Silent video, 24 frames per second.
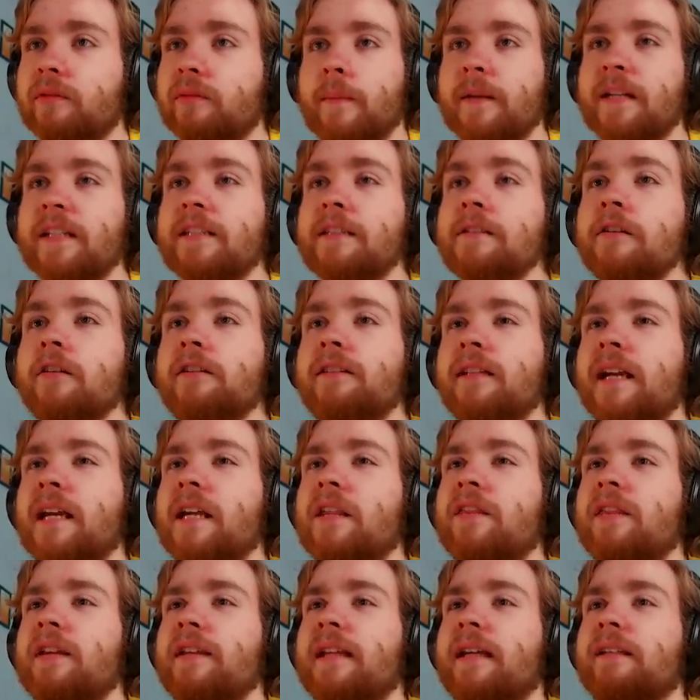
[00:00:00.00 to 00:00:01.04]
I mean, it's not that
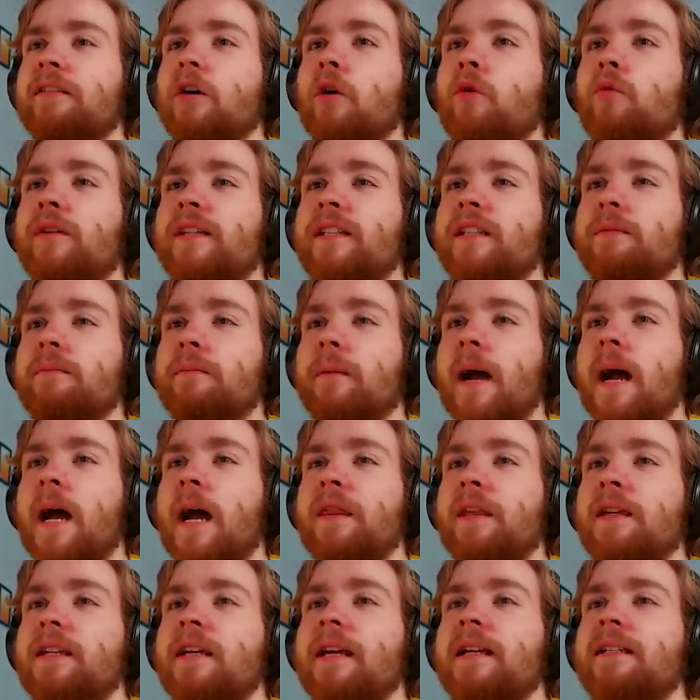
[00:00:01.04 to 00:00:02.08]
I think that Oak is
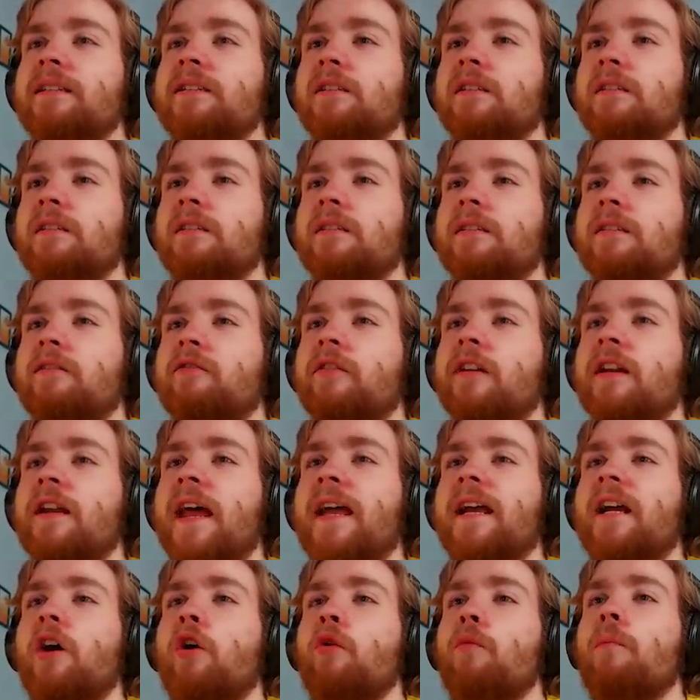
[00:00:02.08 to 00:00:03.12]
bad, I just
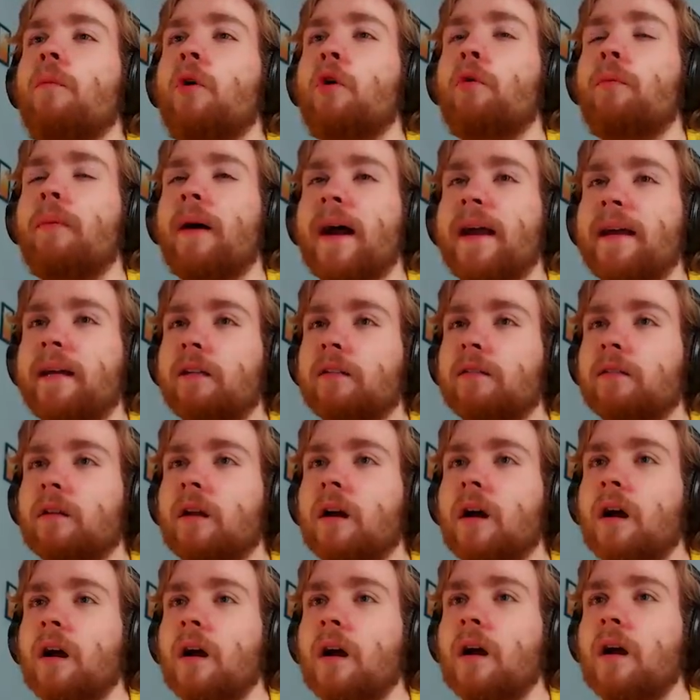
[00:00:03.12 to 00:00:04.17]
really like how
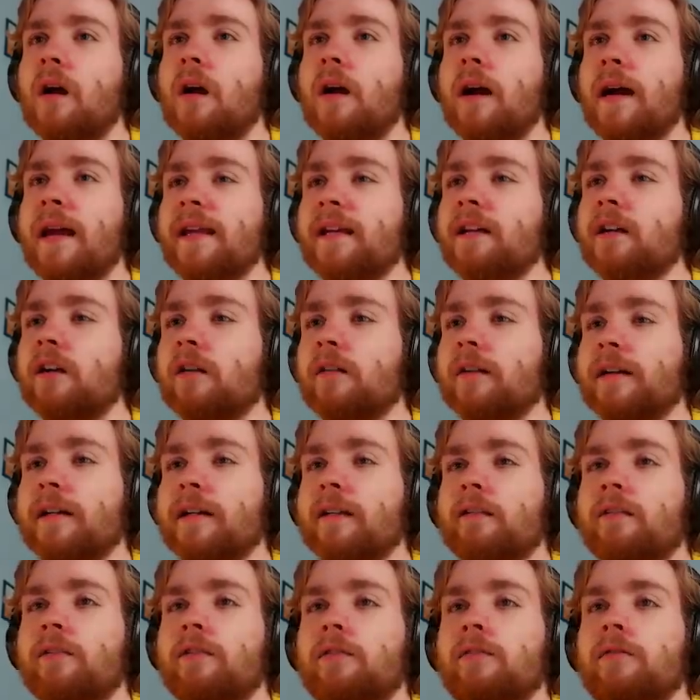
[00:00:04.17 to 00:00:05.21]
mobile Acorn
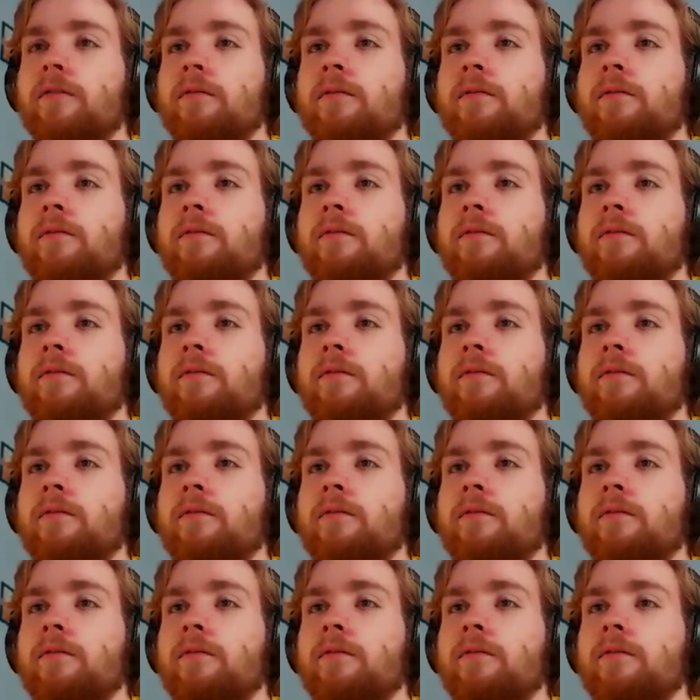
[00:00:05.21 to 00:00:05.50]
is